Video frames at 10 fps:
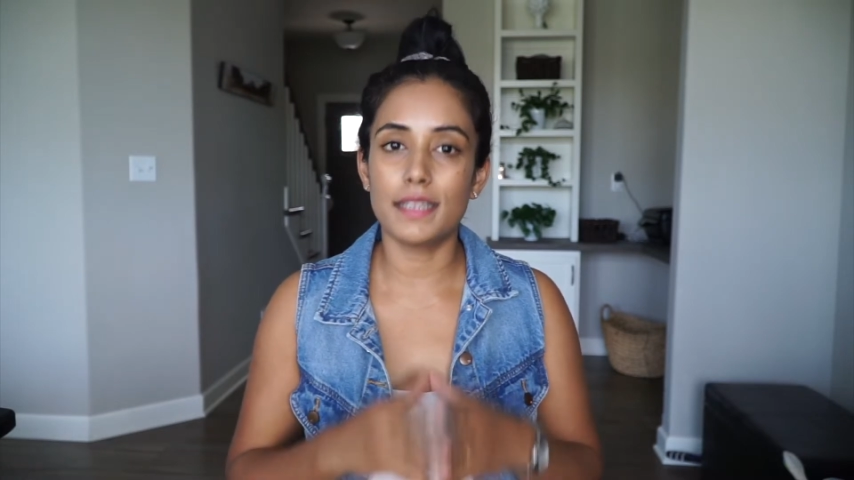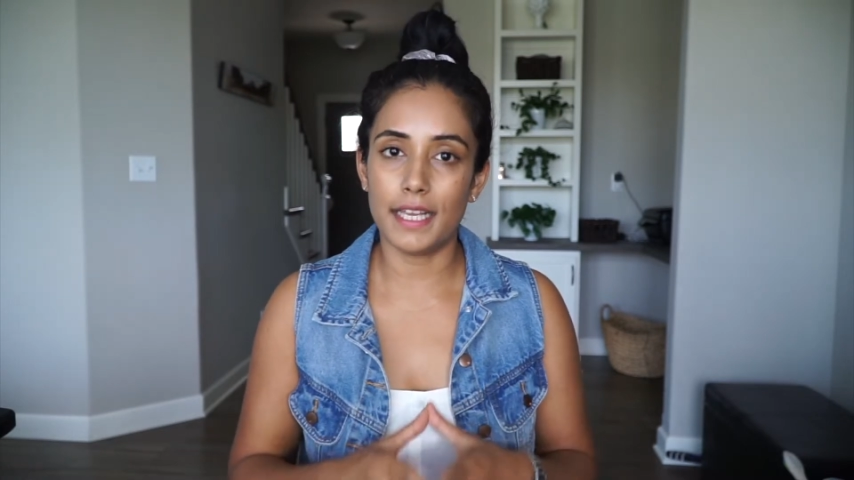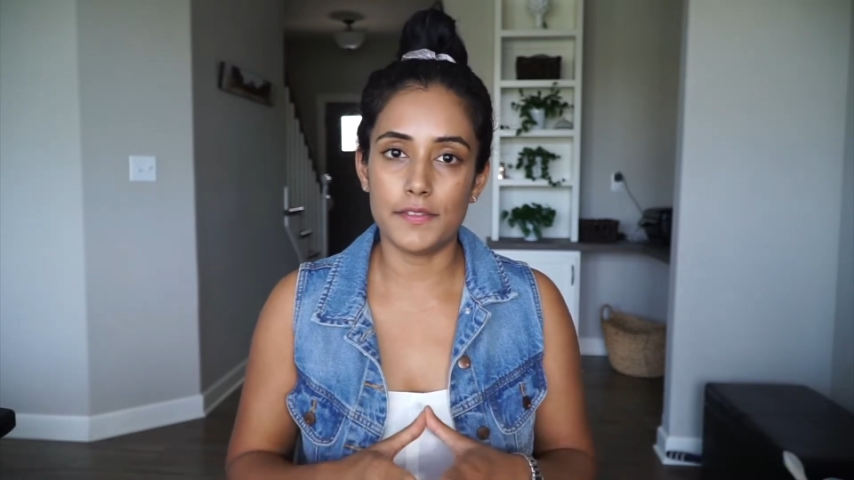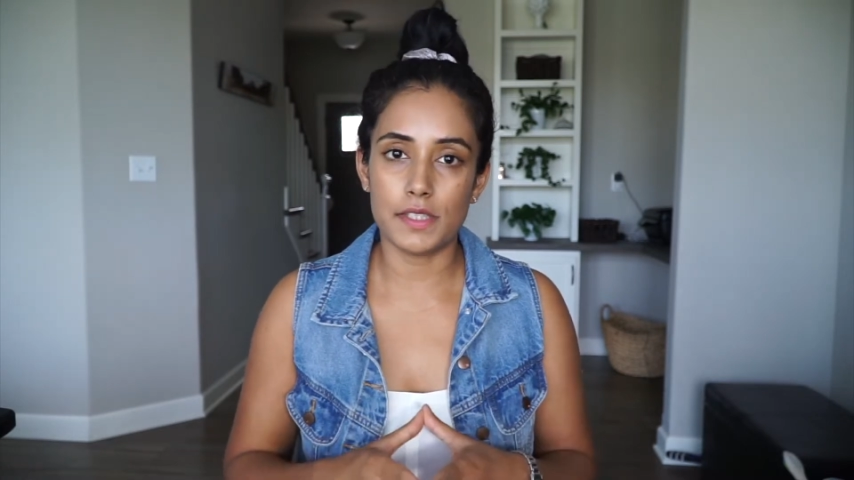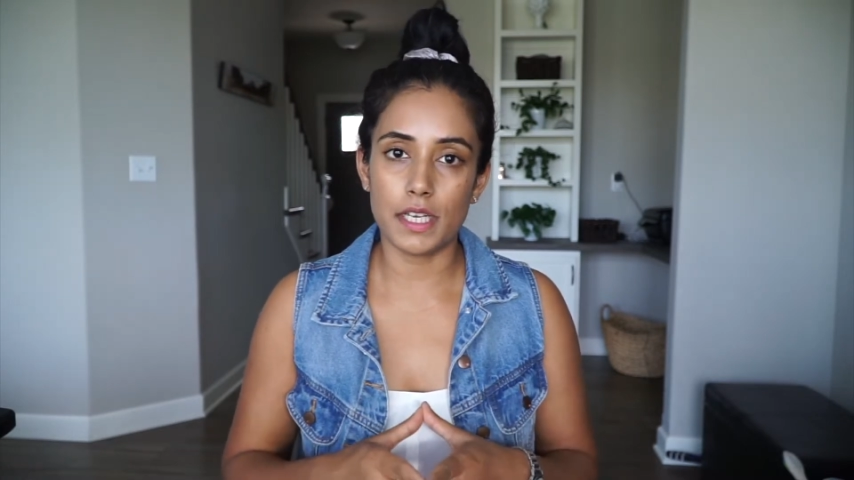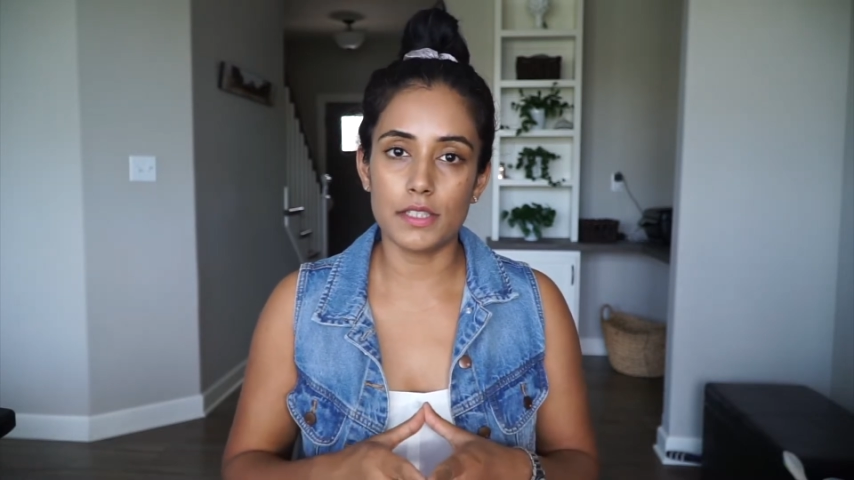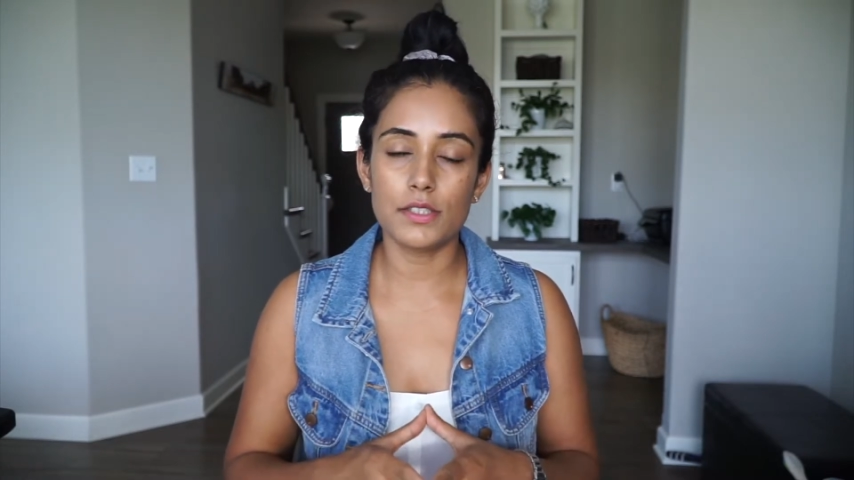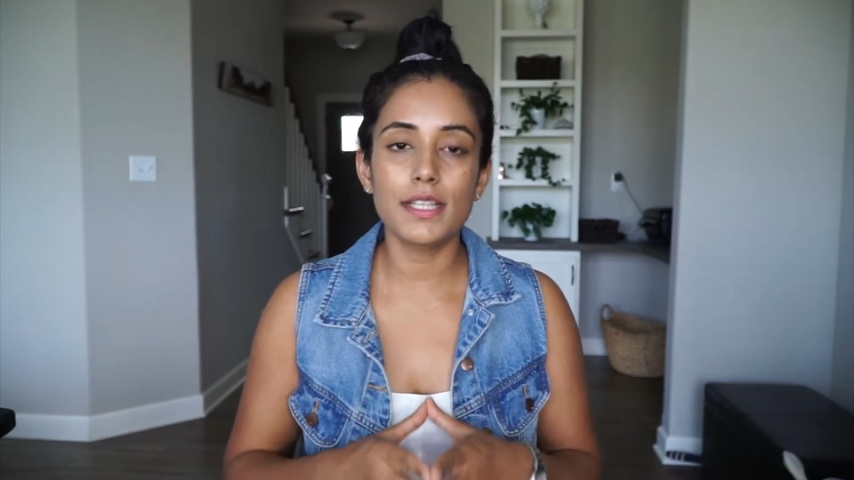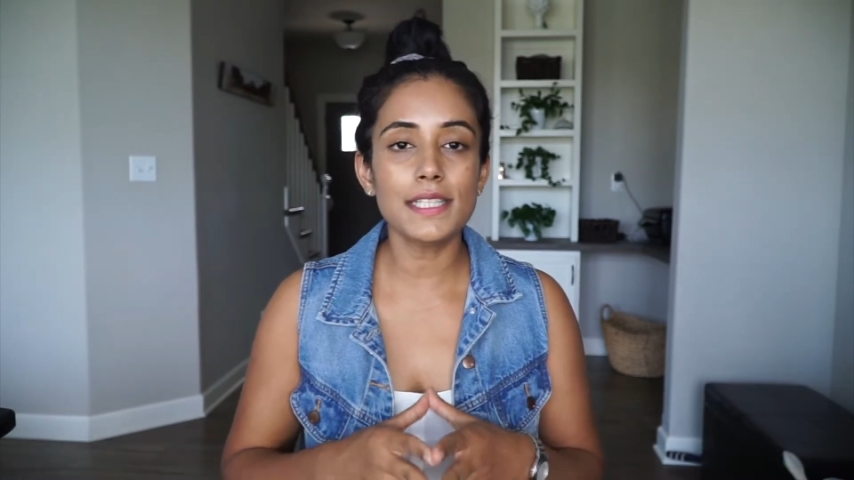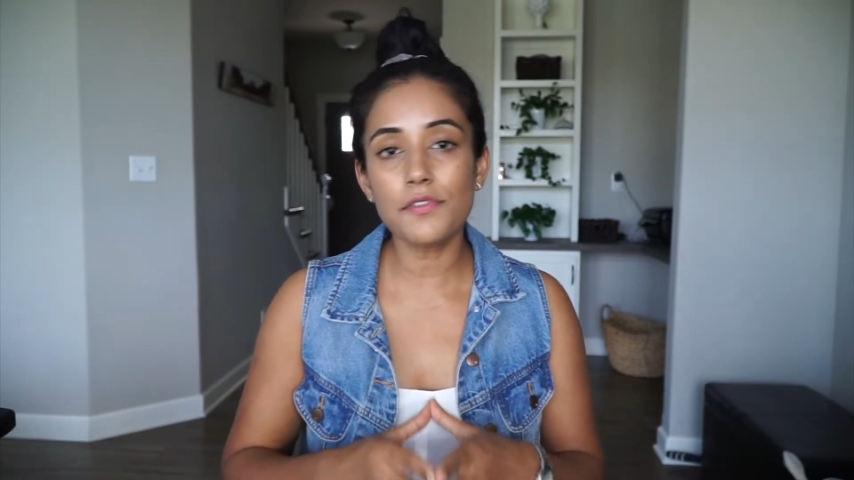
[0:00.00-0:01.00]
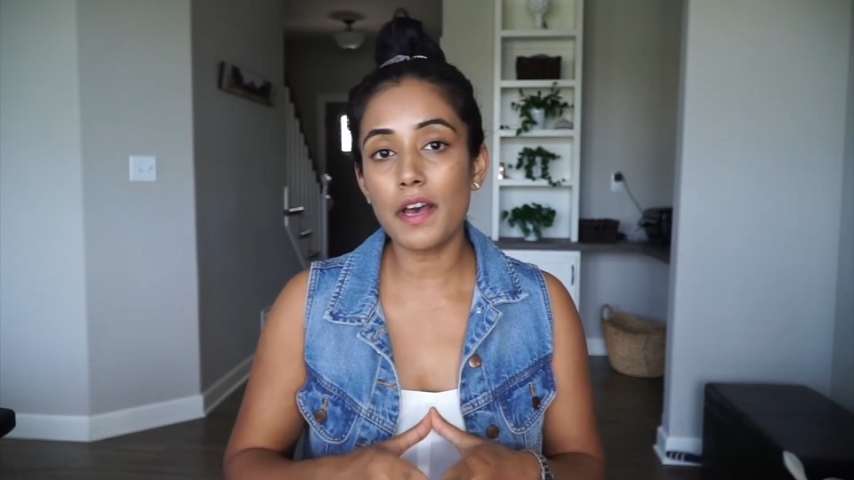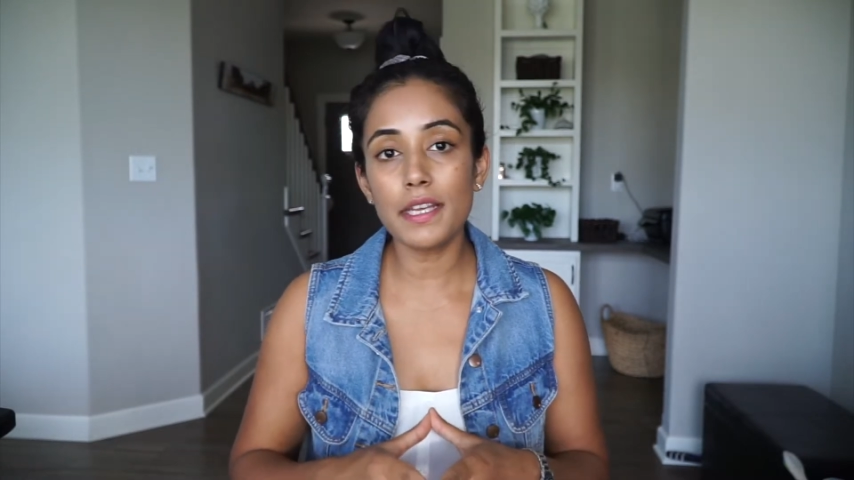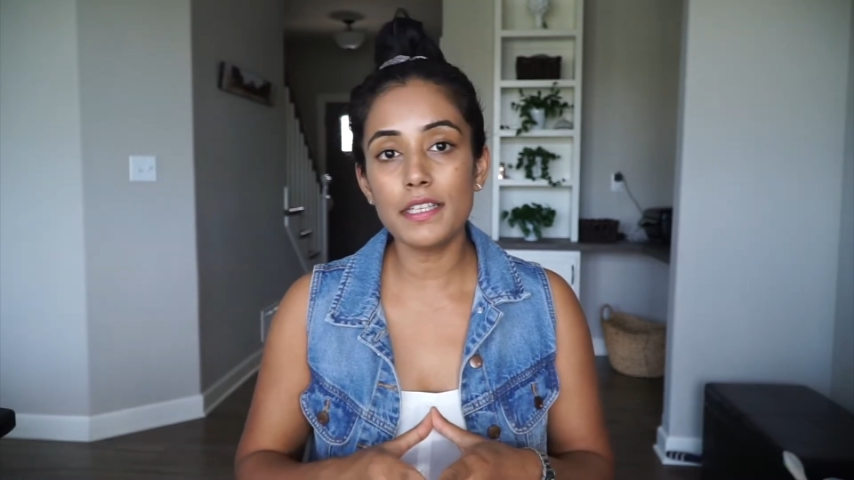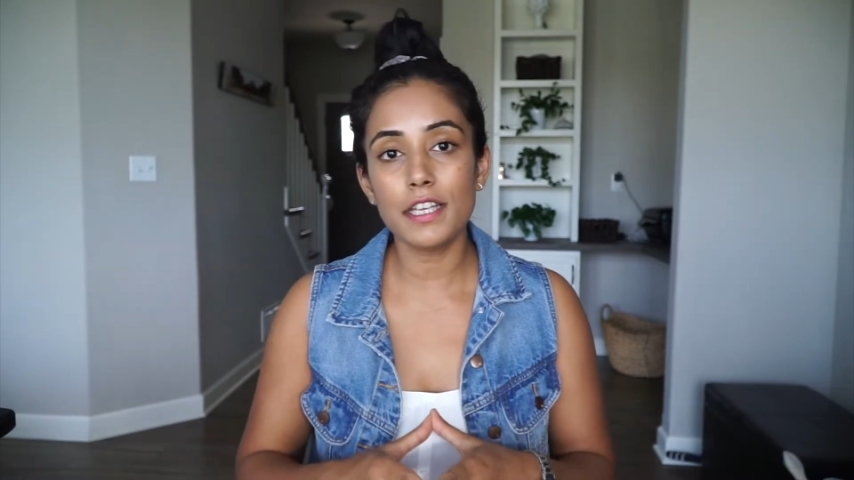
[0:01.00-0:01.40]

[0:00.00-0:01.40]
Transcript: lifestyle. So that's fine.